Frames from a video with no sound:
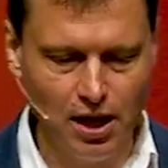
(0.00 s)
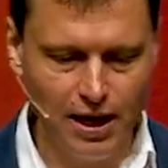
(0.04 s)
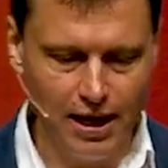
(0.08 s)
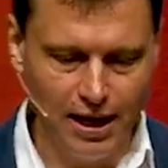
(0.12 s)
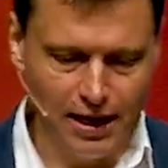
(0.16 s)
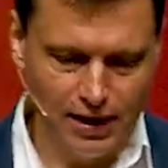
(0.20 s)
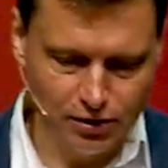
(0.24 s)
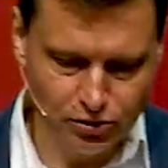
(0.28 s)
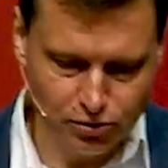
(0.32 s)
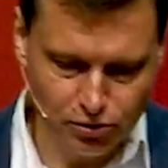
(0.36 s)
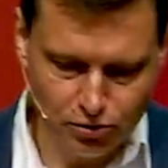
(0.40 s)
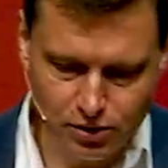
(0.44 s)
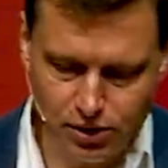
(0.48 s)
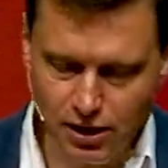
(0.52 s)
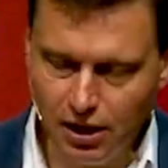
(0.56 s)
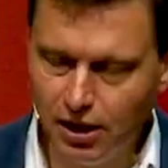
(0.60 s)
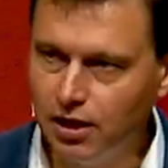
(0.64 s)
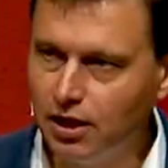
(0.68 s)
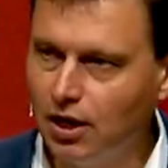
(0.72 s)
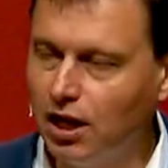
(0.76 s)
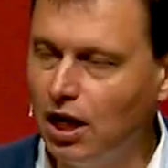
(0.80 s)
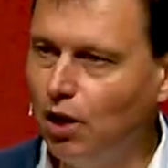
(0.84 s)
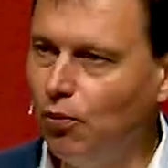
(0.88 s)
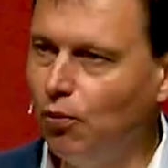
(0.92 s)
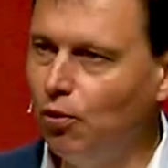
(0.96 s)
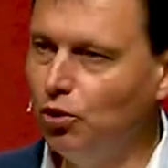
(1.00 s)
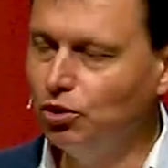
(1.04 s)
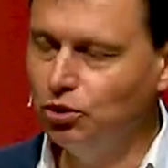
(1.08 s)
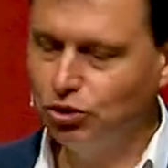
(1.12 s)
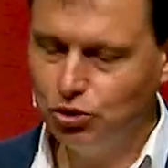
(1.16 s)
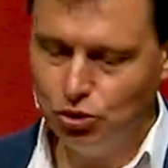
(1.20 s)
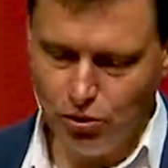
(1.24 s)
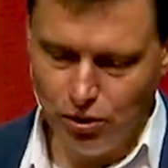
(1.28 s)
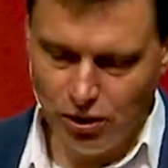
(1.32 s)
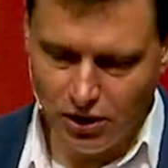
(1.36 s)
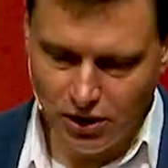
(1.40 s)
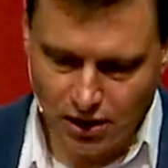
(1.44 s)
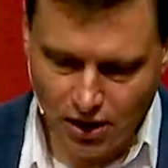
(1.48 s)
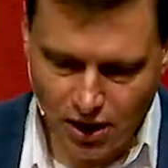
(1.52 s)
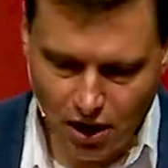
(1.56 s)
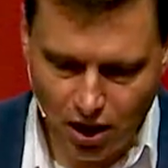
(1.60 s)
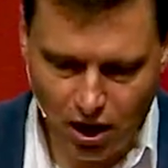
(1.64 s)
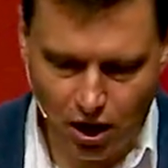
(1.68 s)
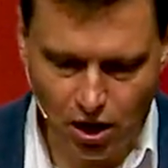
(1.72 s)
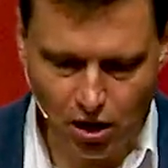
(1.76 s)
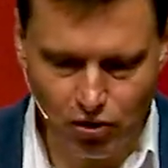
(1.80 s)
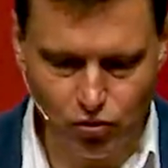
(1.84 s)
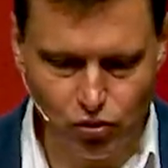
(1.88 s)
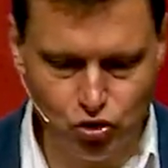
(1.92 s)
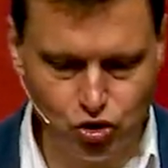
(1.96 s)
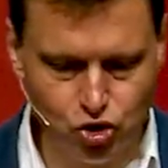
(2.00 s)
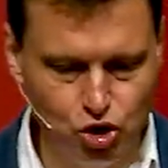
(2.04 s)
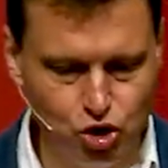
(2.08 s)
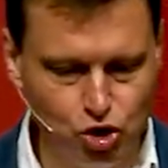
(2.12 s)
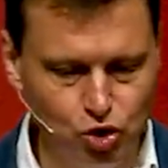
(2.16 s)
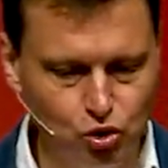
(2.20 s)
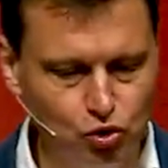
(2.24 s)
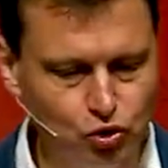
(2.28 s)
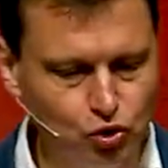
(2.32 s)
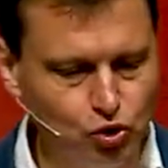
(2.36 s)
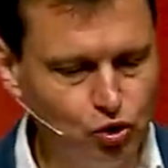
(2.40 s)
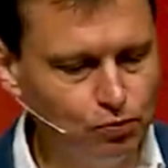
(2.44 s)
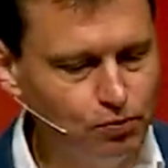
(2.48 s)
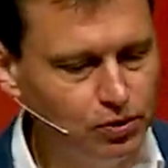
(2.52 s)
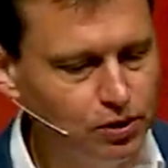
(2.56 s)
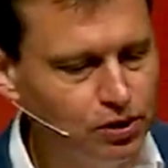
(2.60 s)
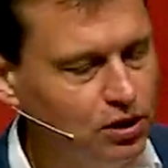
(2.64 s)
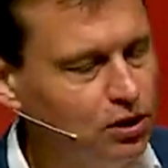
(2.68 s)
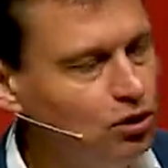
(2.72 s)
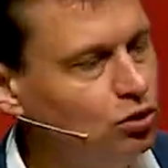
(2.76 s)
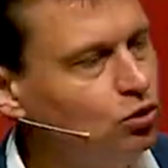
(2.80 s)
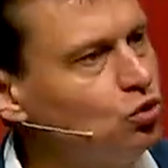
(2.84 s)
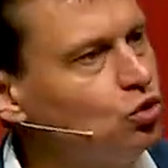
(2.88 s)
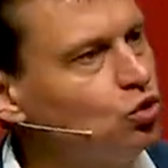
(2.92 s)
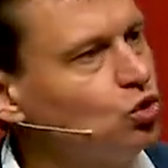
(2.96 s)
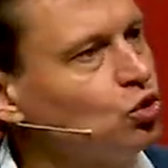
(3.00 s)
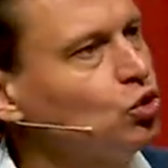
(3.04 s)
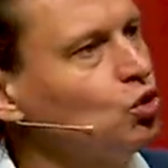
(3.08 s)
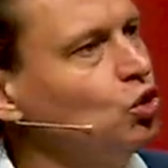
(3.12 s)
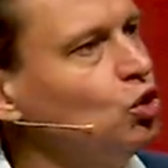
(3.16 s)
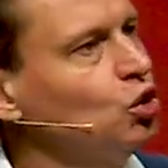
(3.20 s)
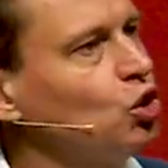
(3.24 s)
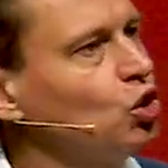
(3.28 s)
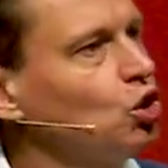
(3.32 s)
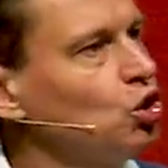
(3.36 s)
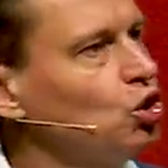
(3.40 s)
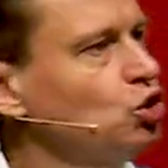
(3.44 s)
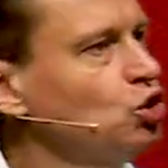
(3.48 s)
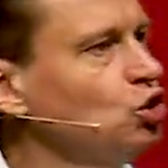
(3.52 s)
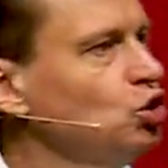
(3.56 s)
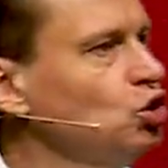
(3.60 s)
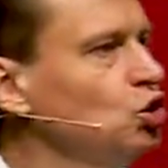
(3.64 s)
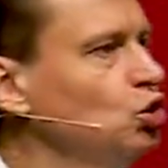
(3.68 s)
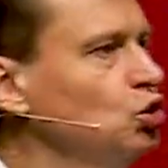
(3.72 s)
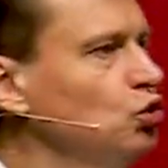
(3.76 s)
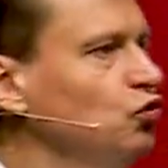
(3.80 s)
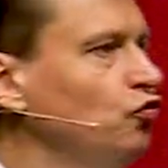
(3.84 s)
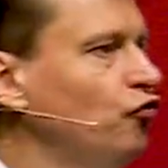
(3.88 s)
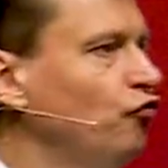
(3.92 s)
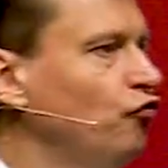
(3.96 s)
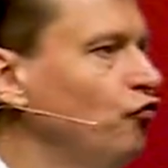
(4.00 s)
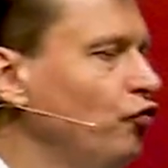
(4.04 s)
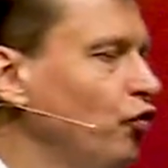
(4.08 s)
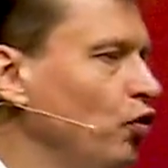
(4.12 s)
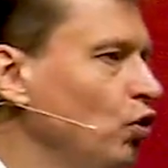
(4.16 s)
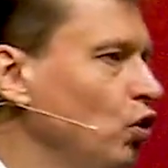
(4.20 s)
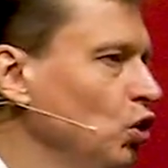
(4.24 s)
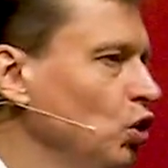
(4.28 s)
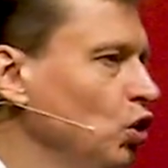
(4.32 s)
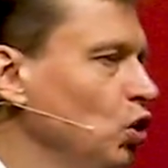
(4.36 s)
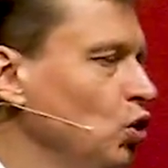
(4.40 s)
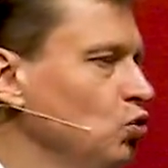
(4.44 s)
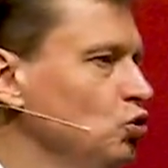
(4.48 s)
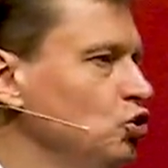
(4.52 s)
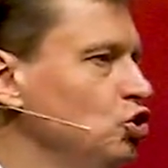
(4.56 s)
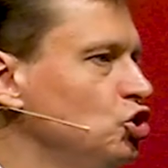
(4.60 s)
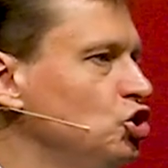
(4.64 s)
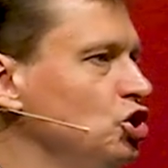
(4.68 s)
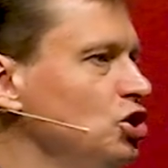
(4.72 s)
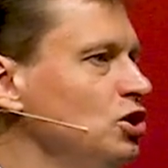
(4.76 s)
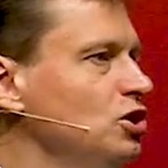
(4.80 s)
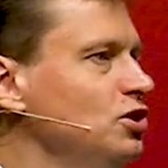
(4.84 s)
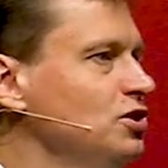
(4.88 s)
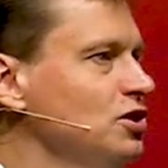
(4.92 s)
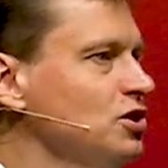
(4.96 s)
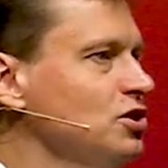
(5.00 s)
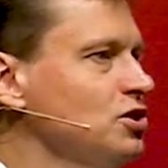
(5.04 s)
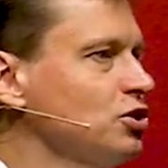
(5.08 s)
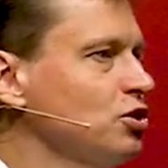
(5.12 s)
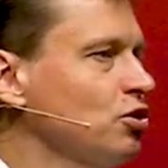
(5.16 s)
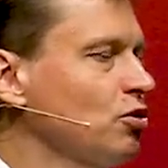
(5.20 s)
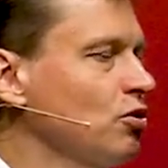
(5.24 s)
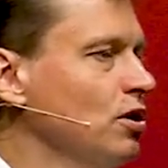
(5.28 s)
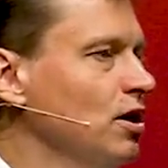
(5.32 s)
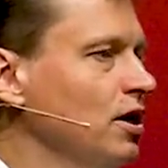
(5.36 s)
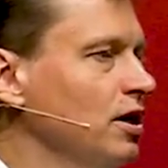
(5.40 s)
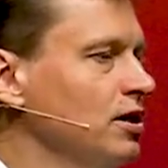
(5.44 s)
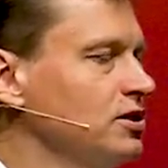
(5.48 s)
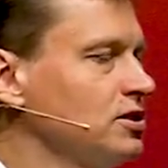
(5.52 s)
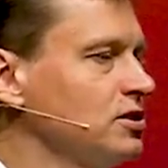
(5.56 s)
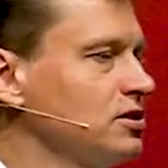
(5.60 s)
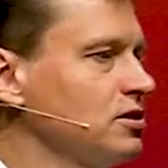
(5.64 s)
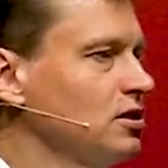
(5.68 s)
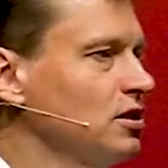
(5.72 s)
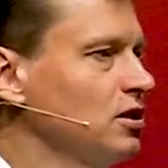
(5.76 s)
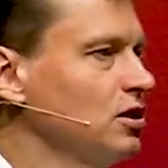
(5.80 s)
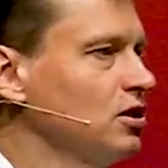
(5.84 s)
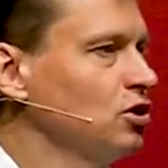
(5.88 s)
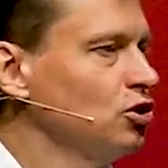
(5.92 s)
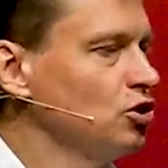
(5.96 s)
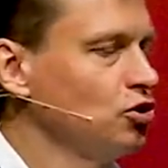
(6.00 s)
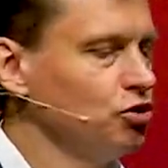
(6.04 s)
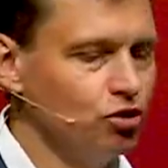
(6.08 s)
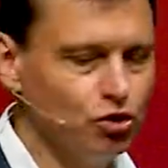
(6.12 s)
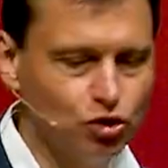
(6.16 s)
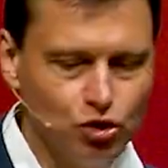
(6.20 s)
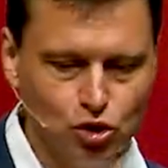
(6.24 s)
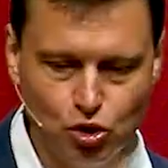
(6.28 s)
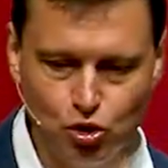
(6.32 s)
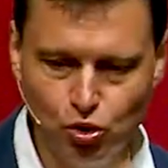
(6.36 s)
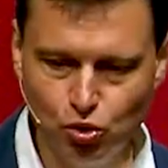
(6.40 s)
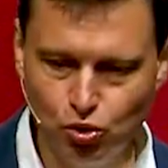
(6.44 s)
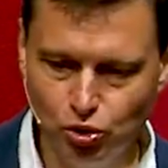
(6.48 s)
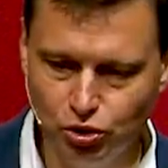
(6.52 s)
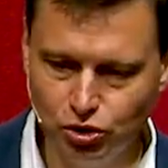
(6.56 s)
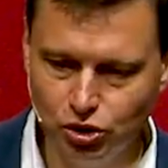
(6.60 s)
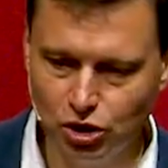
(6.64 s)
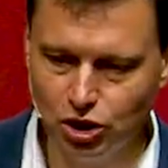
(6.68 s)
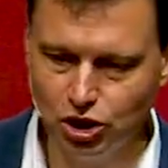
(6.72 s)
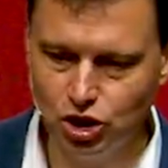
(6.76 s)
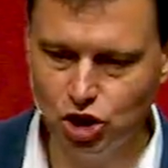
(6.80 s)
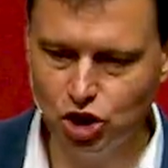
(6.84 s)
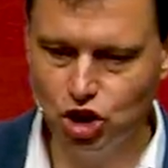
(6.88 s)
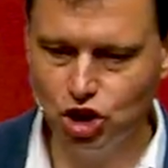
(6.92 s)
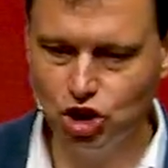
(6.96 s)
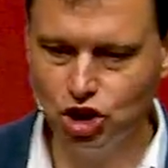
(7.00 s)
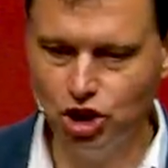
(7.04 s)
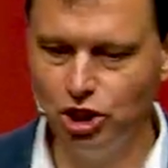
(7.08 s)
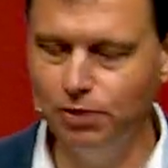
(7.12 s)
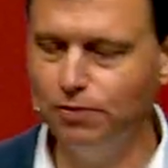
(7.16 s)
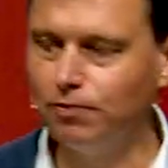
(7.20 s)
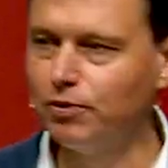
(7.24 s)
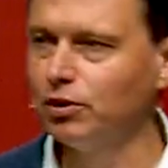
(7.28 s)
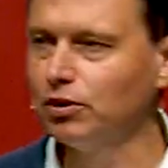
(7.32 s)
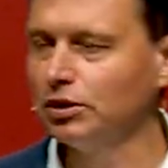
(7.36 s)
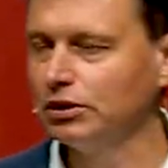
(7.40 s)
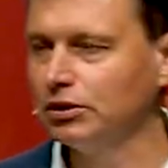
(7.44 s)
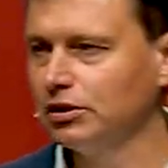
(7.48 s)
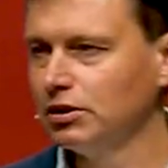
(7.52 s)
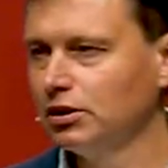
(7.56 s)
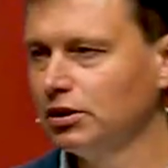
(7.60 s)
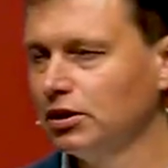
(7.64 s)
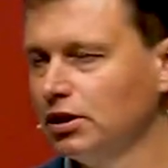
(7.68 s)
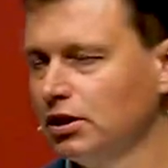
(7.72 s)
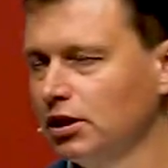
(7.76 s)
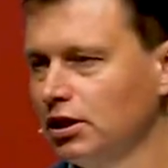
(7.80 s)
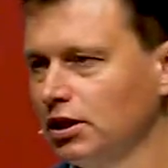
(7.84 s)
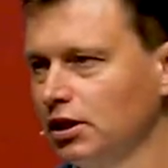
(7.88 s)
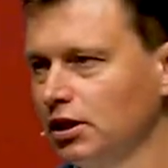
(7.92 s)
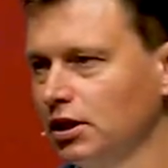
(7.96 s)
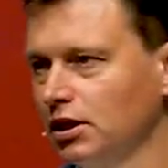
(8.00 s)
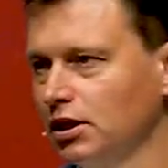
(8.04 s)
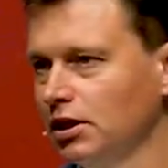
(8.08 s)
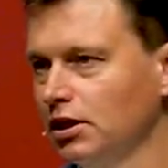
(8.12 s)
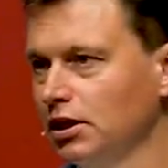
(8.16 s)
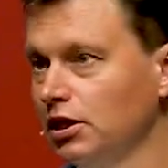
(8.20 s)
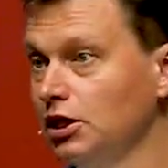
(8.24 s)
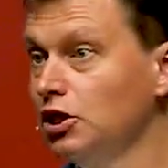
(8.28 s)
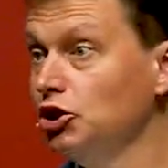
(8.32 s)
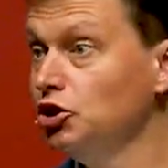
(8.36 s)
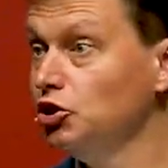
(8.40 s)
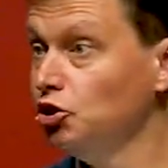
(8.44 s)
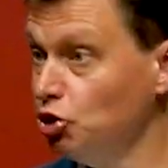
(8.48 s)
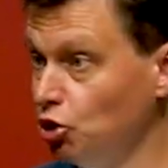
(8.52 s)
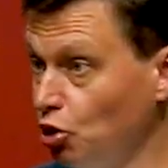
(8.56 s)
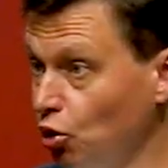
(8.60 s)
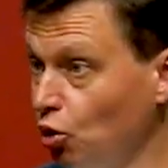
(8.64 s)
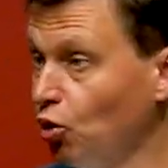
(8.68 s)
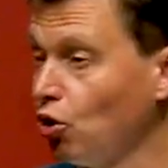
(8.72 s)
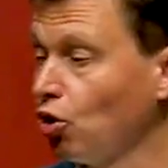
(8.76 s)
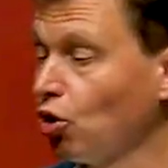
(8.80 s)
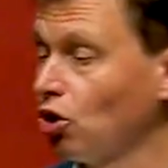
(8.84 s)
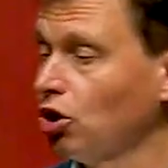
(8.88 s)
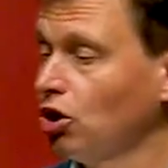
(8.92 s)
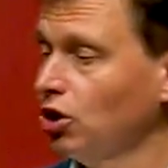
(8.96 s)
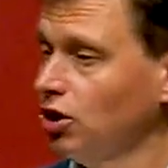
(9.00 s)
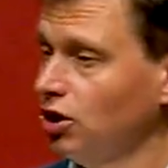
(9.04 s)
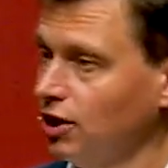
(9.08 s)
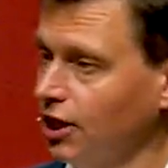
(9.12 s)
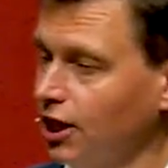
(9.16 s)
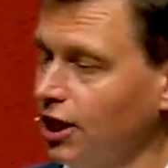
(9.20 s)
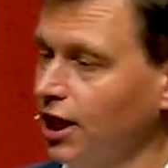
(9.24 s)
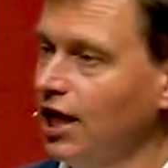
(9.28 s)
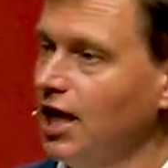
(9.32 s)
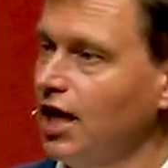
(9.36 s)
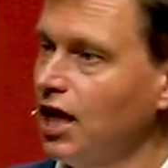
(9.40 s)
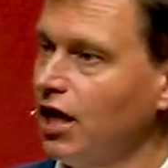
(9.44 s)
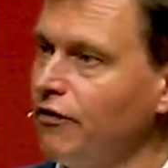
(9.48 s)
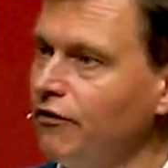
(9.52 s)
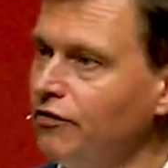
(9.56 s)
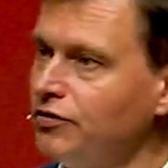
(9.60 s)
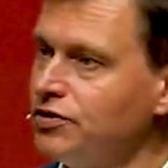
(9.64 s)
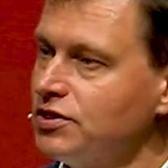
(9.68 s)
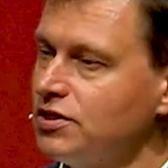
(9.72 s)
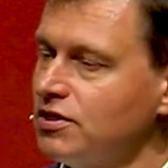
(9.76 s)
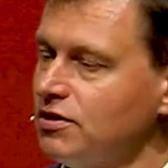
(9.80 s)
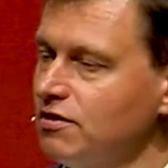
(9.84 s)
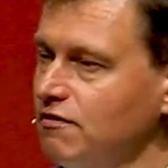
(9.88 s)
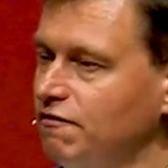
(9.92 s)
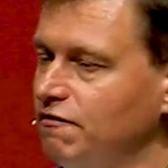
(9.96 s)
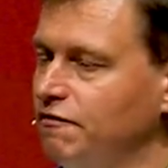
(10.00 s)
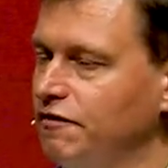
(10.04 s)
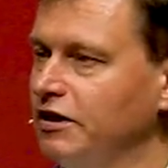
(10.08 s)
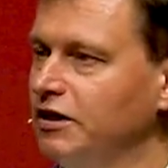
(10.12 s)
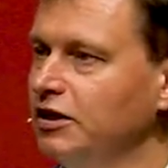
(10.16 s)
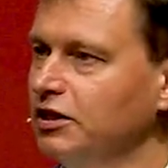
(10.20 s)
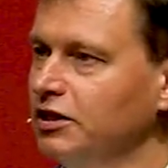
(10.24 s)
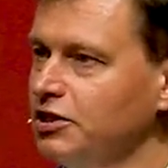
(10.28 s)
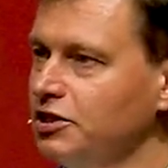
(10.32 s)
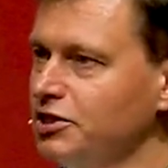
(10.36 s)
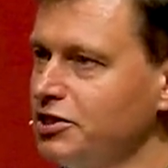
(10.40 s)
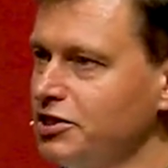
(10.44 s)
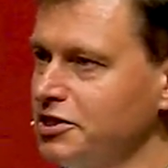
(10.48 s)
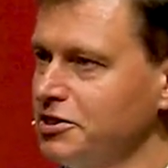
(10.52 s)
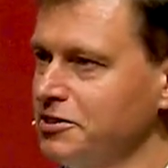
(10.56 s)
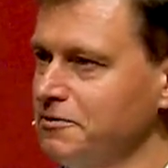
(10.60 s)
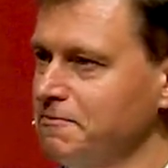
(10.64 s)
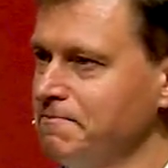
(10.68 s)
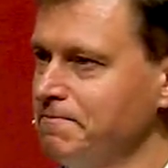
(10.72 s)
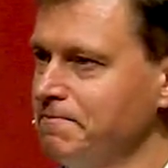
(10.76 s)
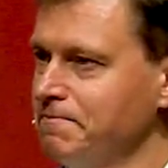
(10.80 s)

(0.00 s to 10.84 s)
And today I want to encourage you to begin to learn to follow Jesus Christ, the good shepherd, in your life's valleys.